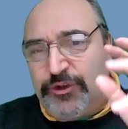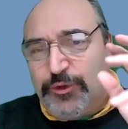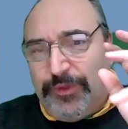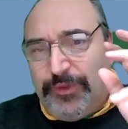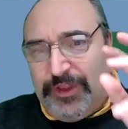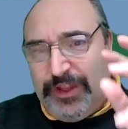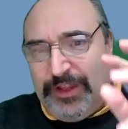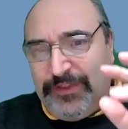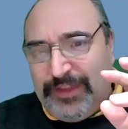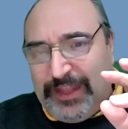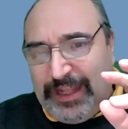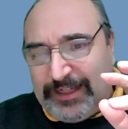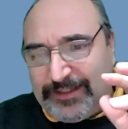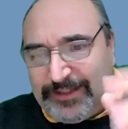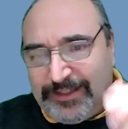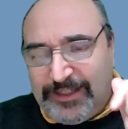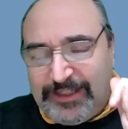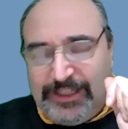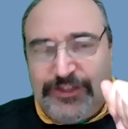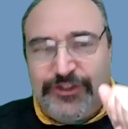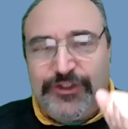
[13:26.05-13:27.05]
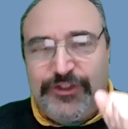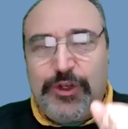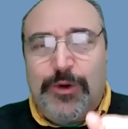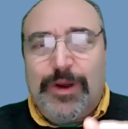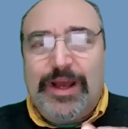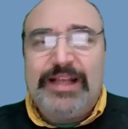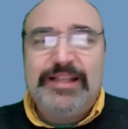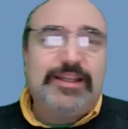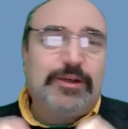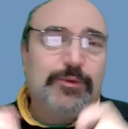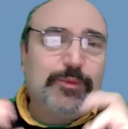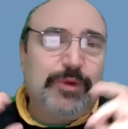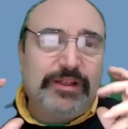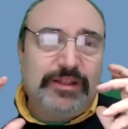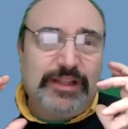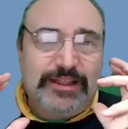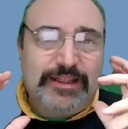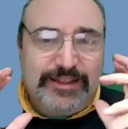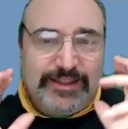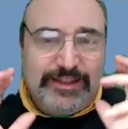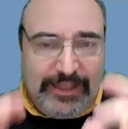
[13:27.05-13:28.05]
within that city. So I said, well,
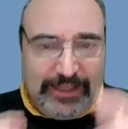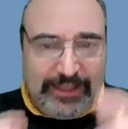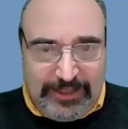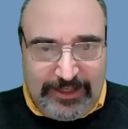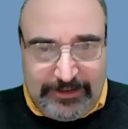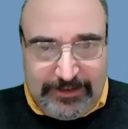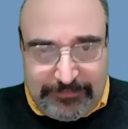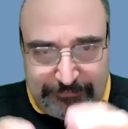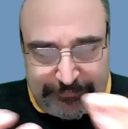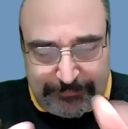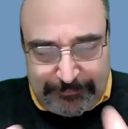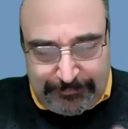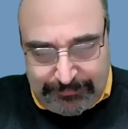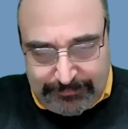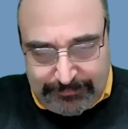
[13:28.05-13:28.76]
let's see if